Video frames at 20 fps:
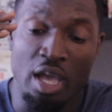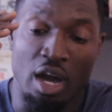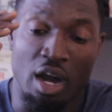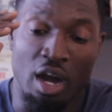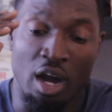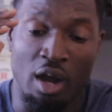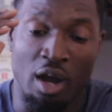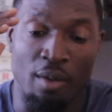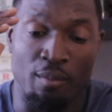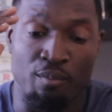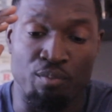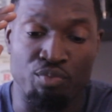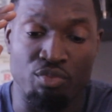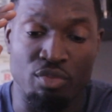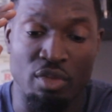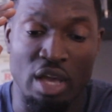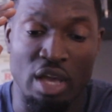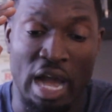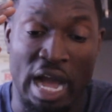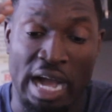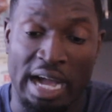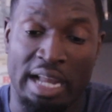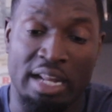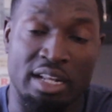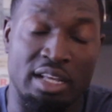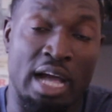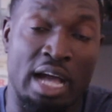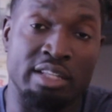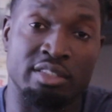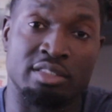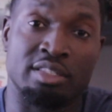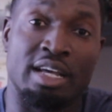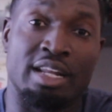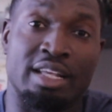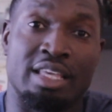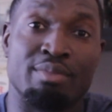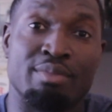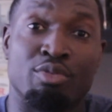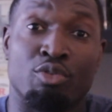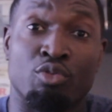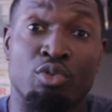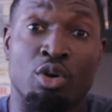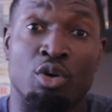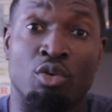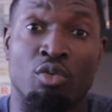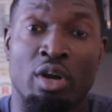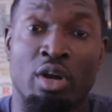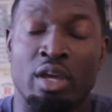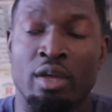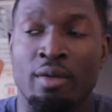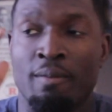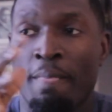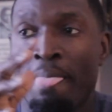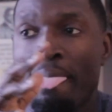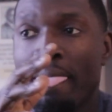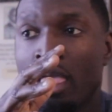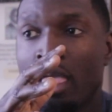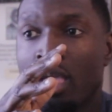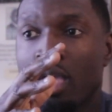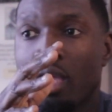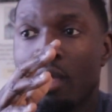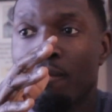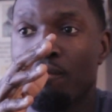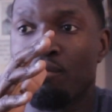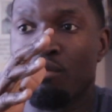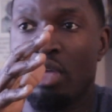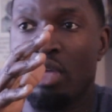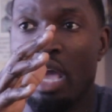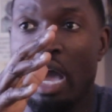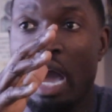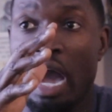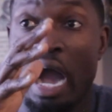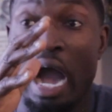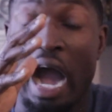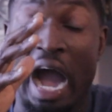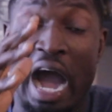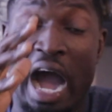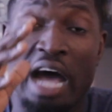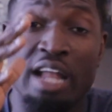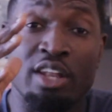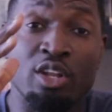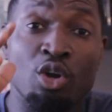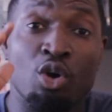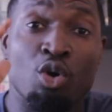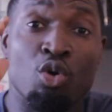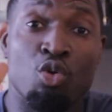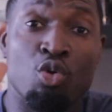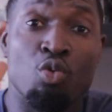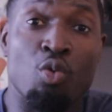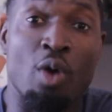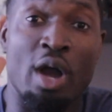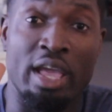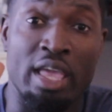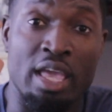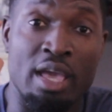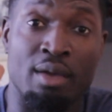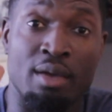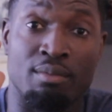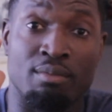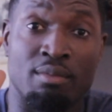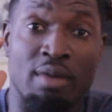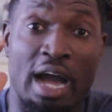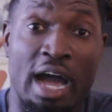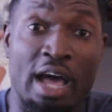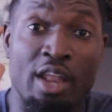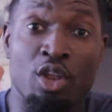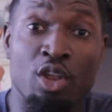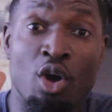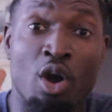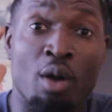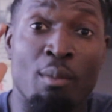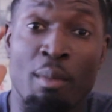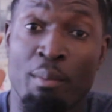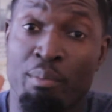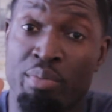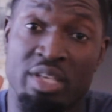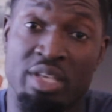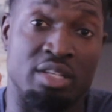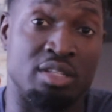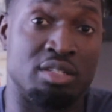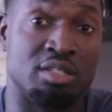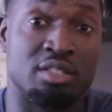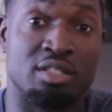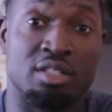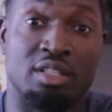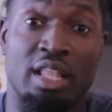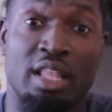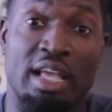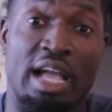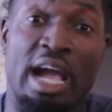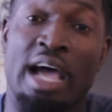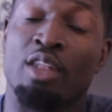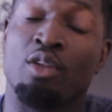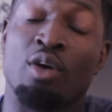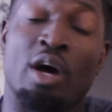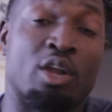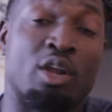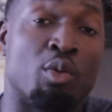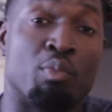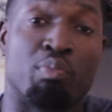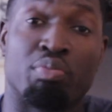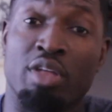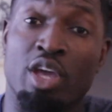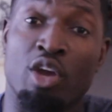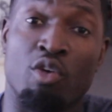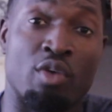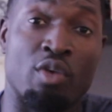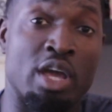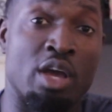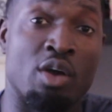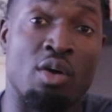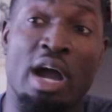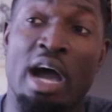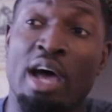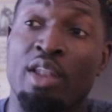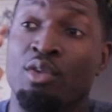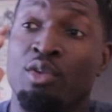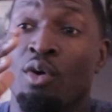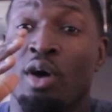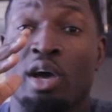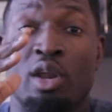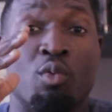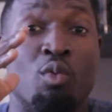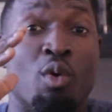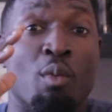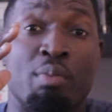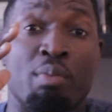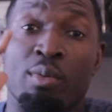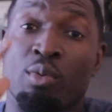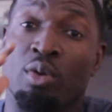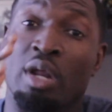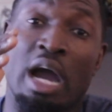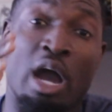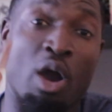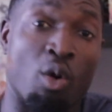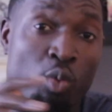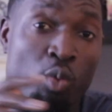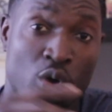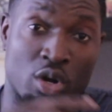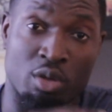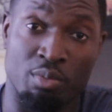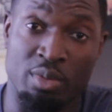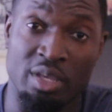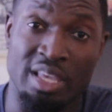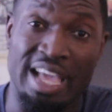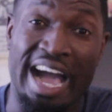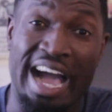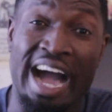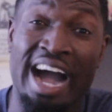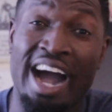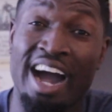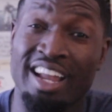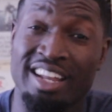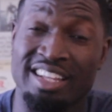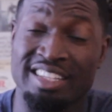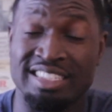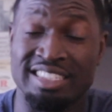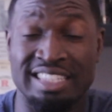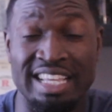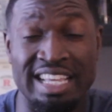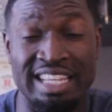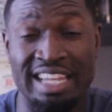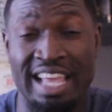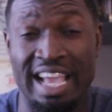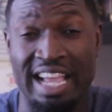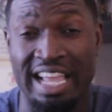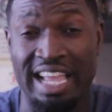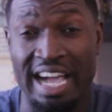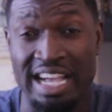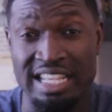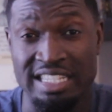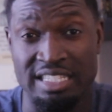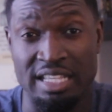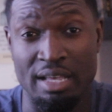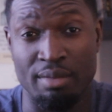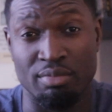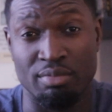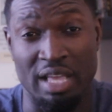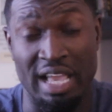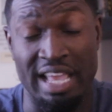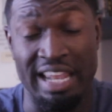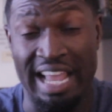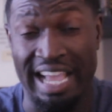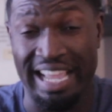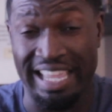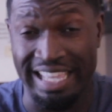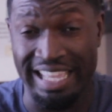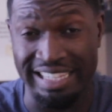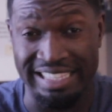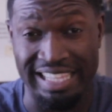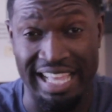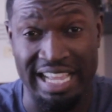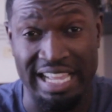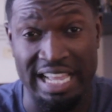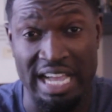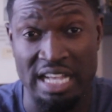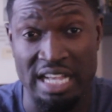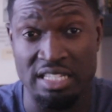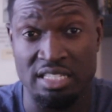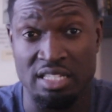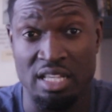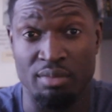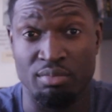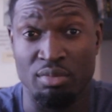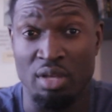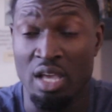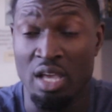I just gotta keep it real, right? I know who I am. I know I'm a beast. Like, I know I don't play around. I know I don't want people to outwork me. I understand that concept and I get that concept.